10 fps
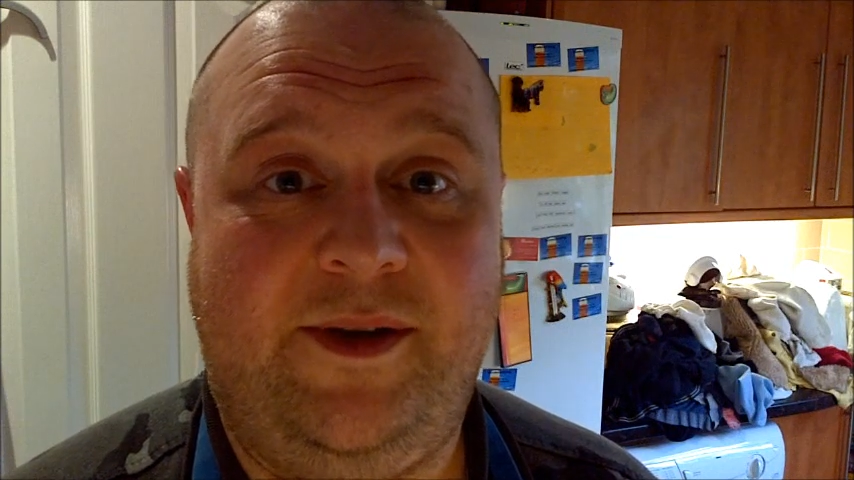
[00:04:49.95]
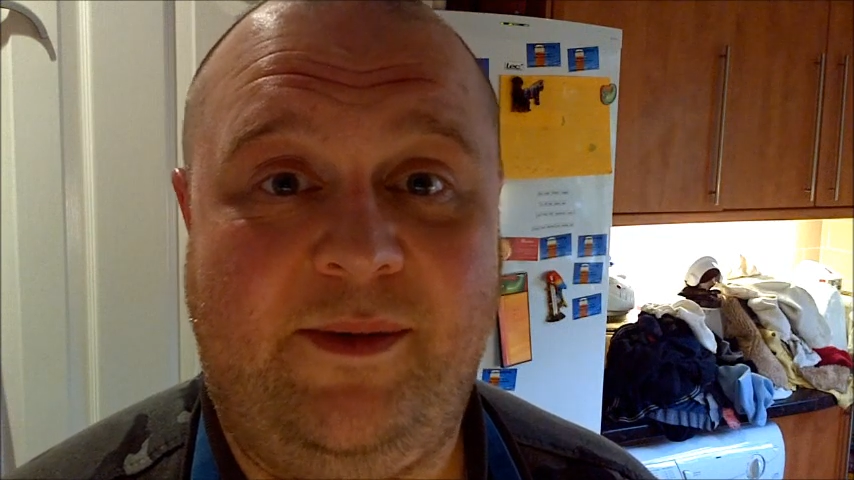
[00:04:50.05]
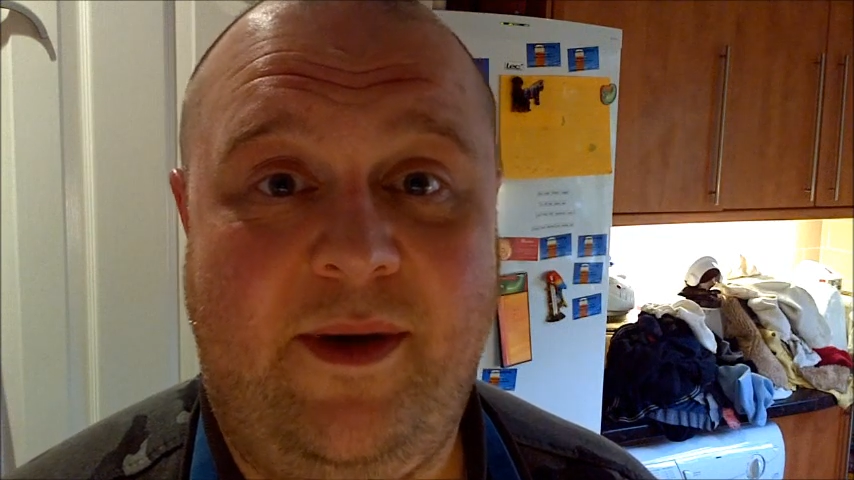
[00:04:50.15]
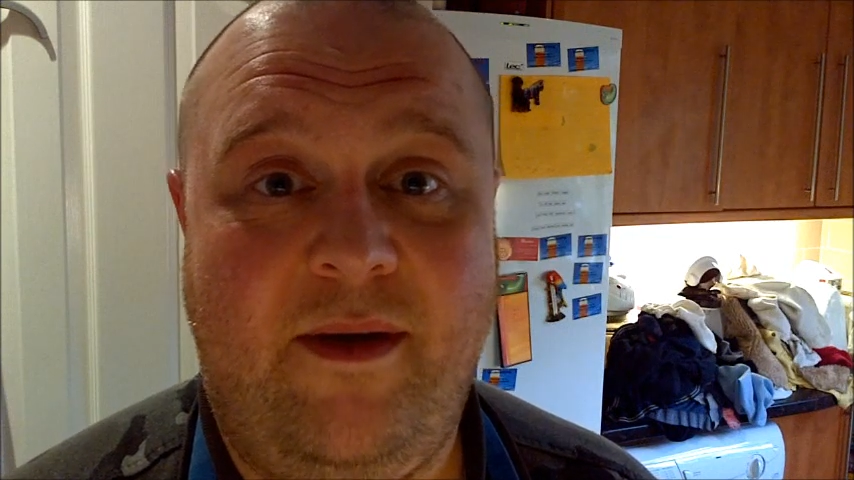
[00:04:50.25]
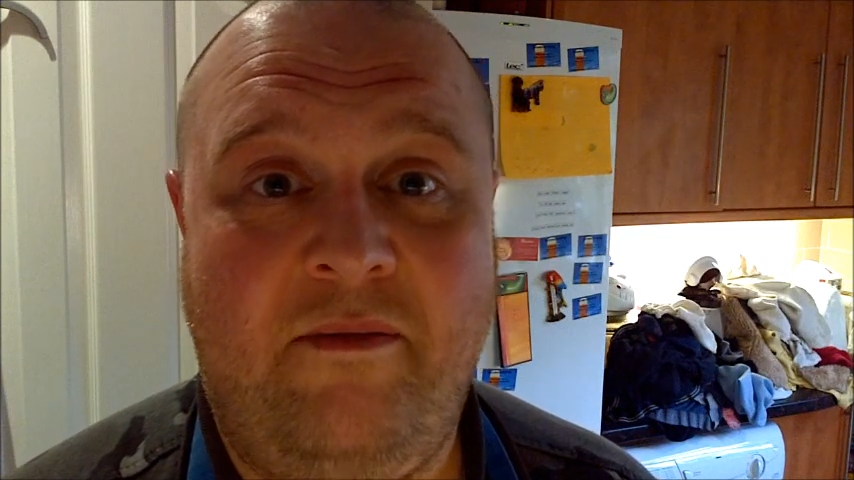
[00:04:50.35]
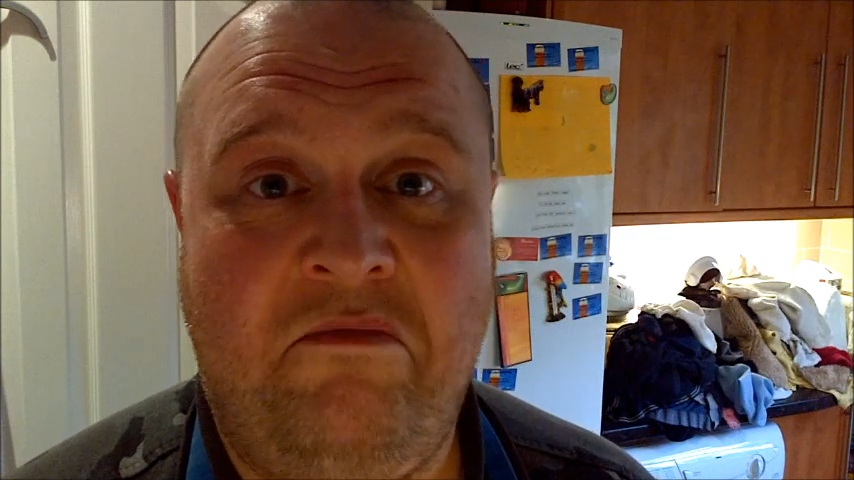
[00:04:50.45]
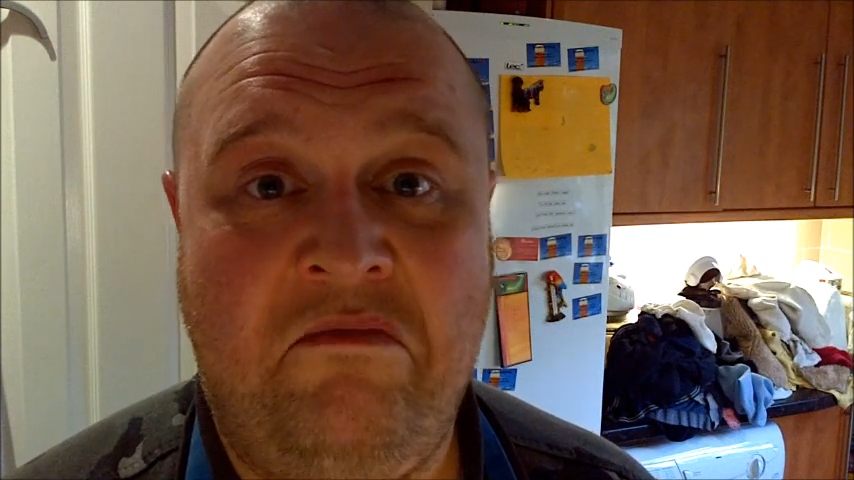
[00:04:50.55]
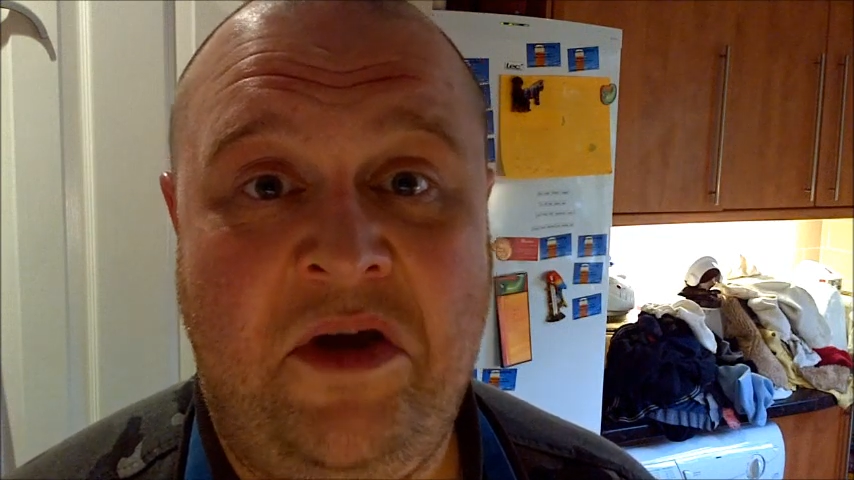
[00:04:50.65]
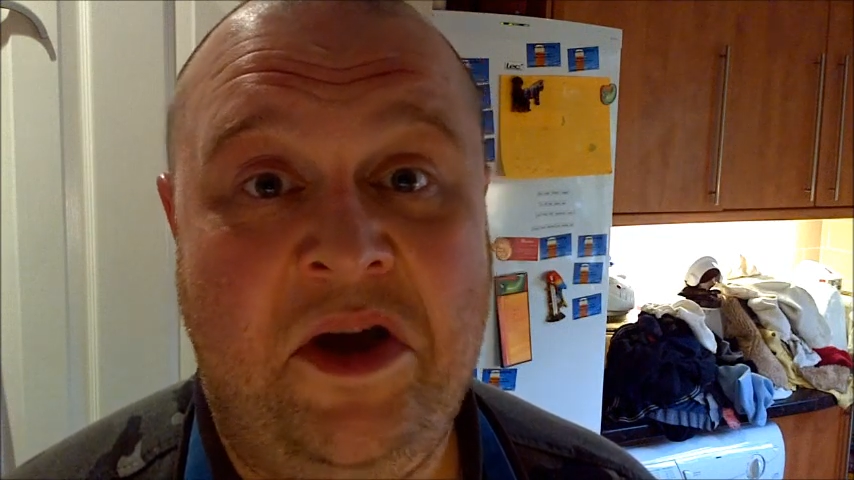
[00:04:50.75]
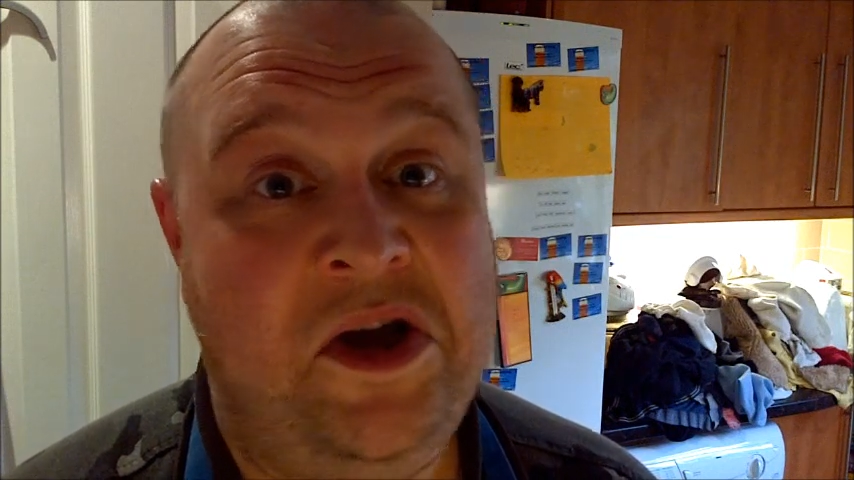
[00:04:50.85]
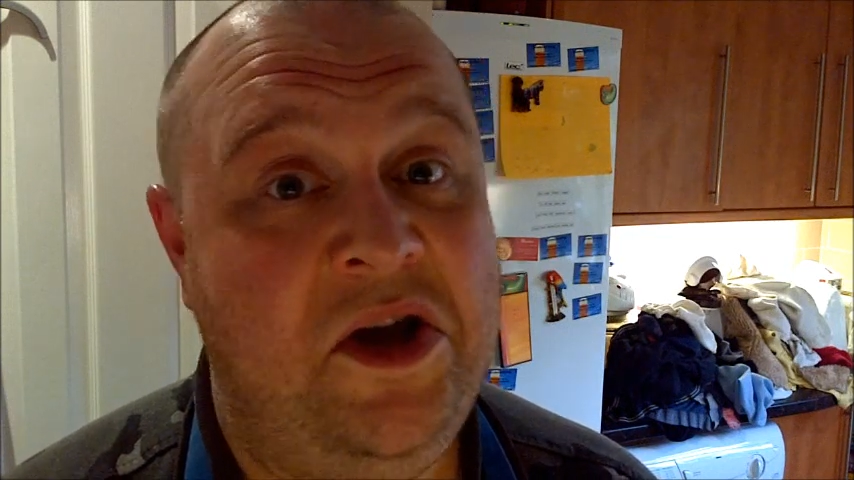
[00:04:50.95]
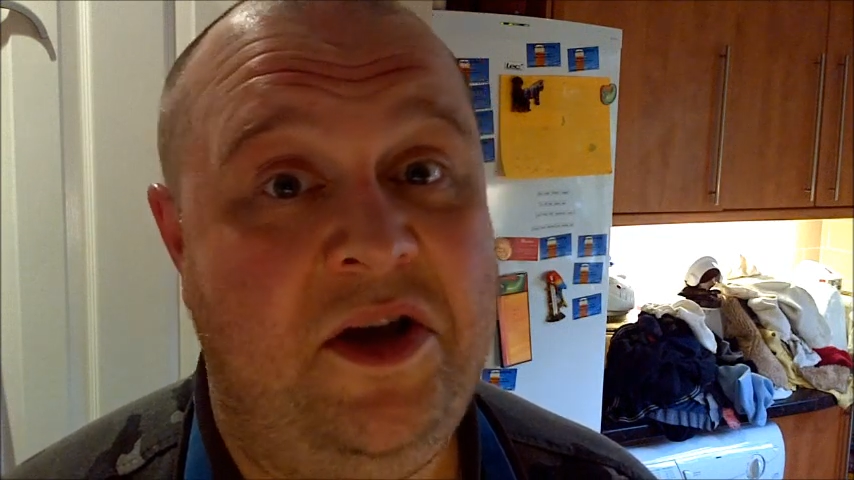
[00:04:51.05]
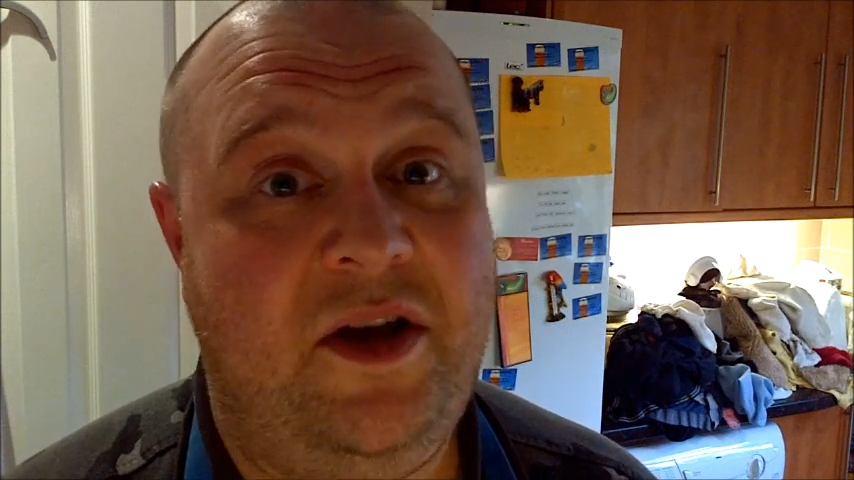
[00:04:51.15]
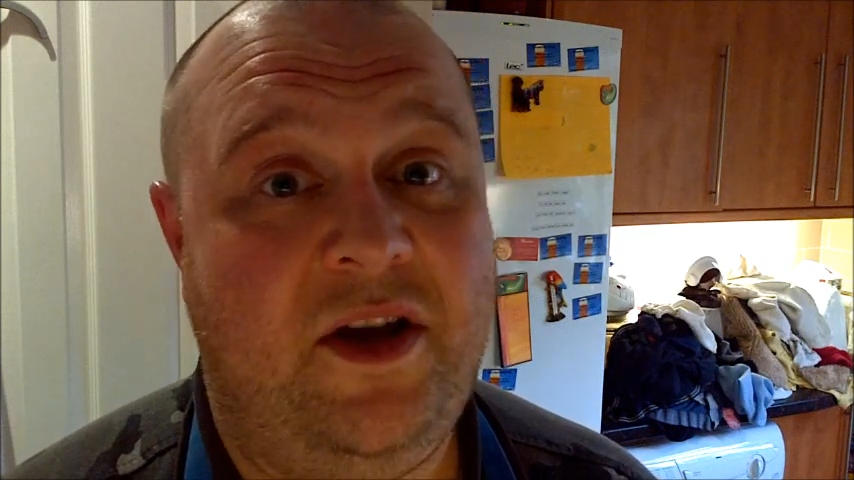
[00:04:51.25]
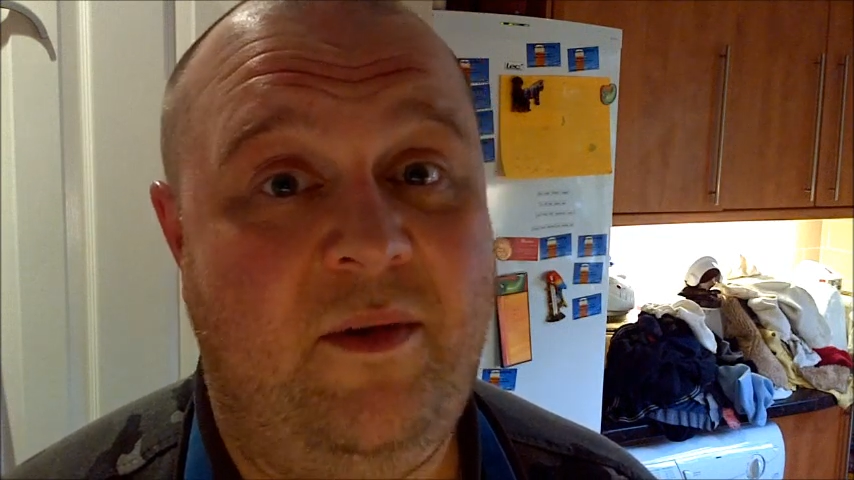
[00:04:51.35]
as well.
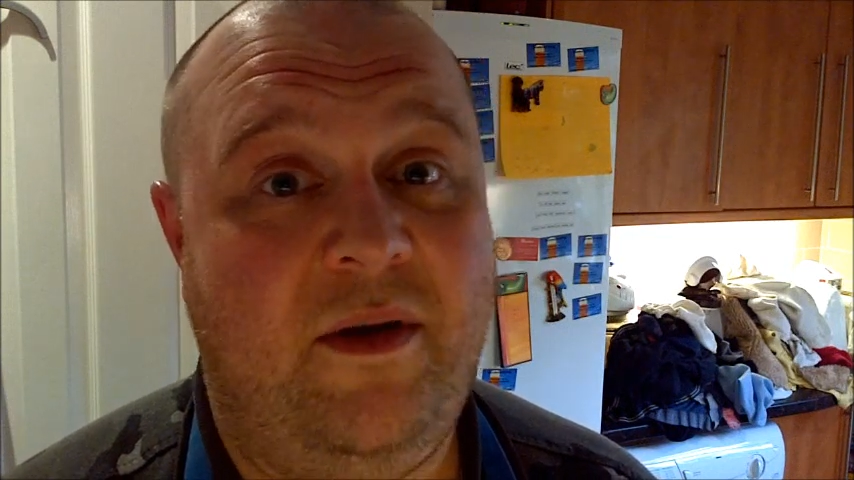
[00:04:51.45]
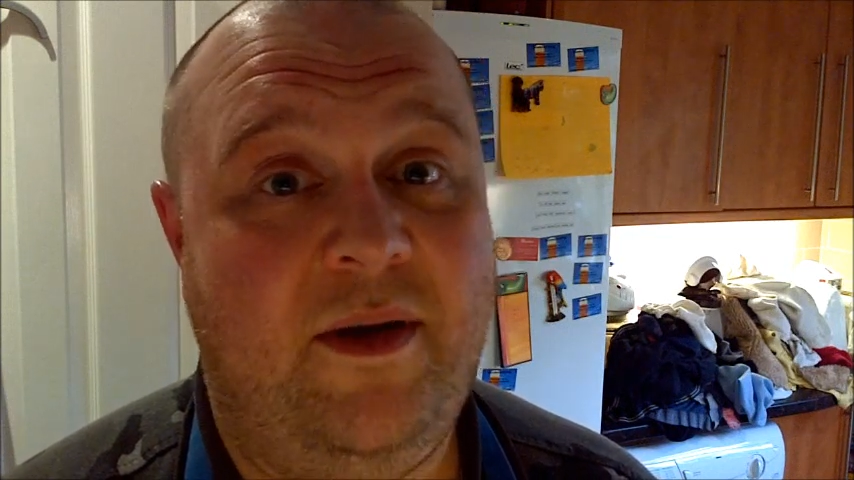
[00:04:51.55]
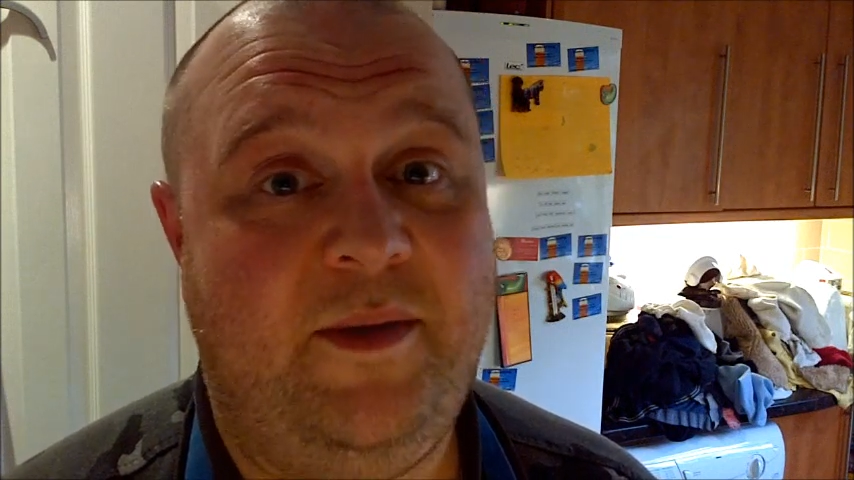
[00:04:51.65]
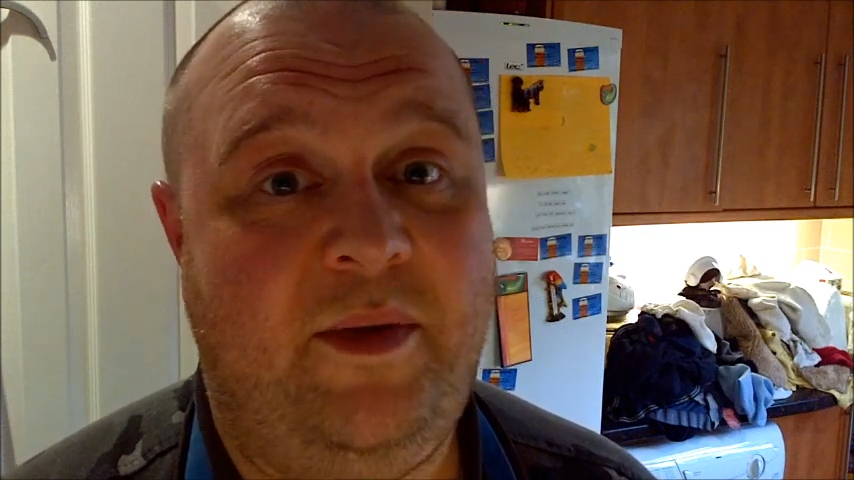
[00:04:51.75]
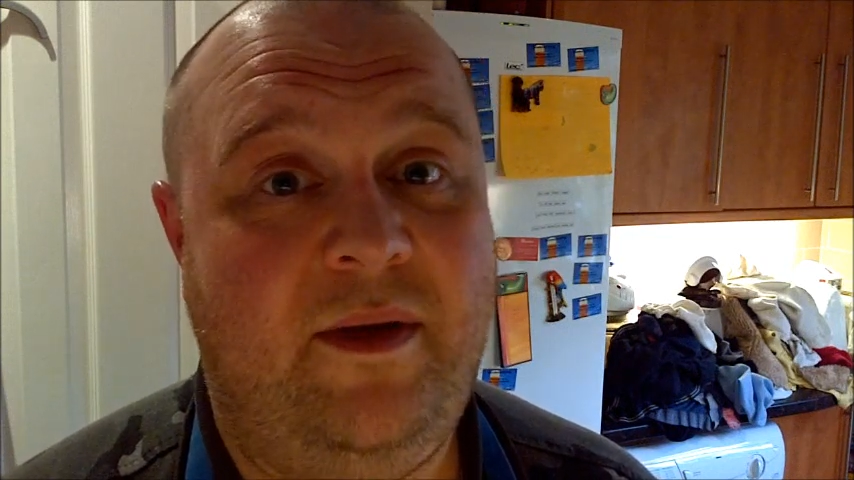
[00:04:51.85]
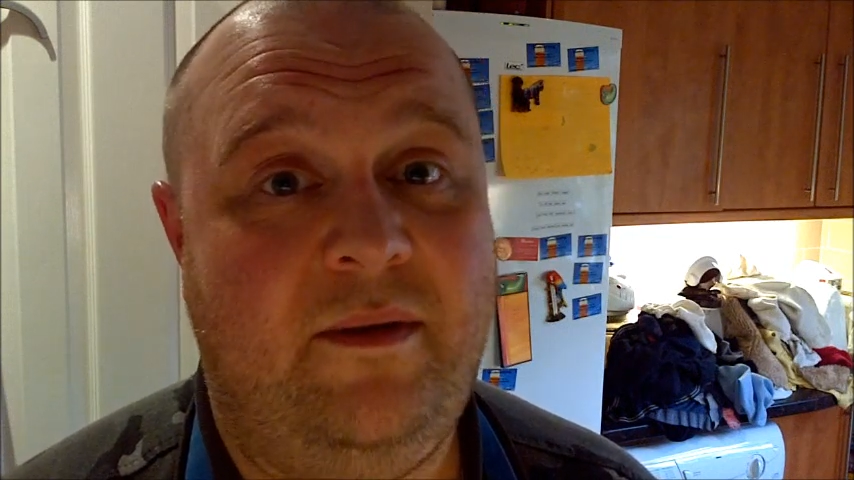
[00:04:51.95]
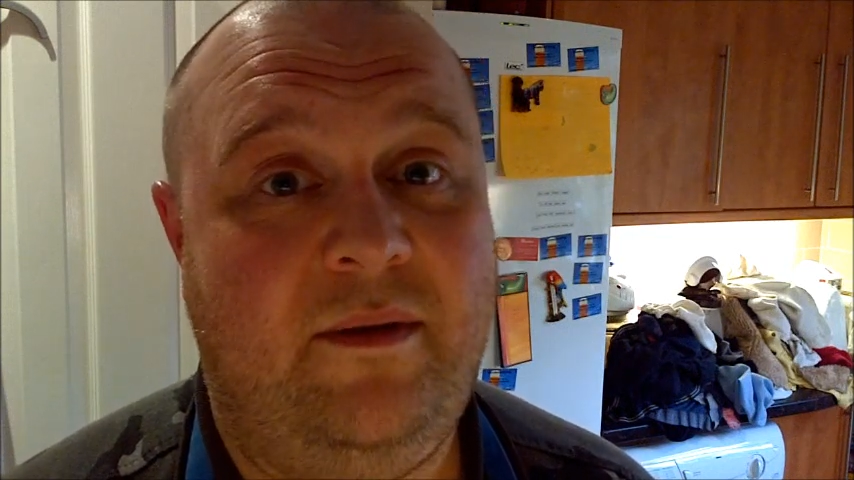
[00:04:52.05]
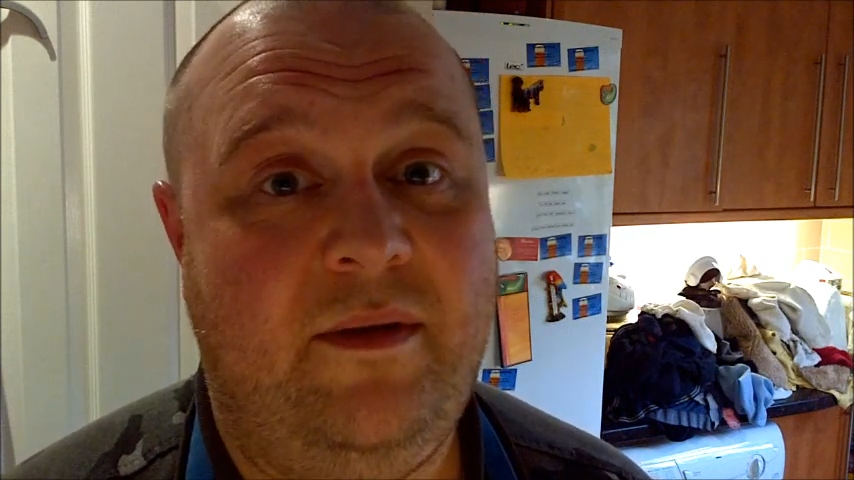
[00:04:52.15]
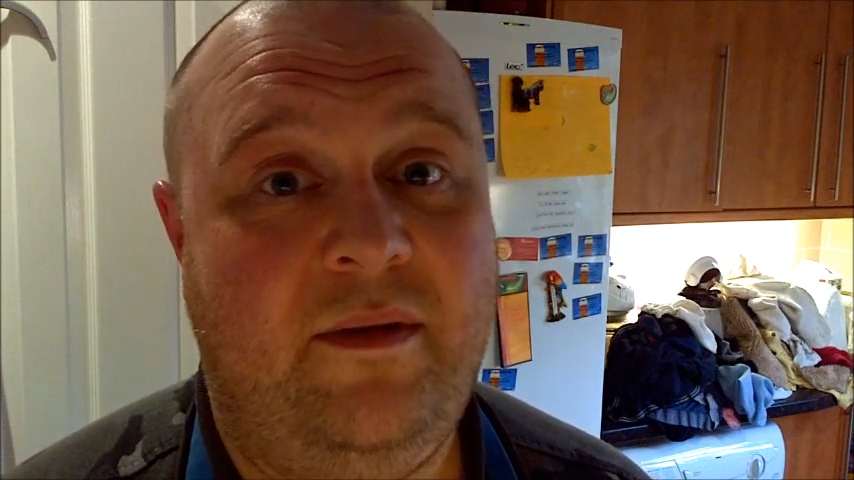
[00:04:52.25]
You keep your eyes peeled.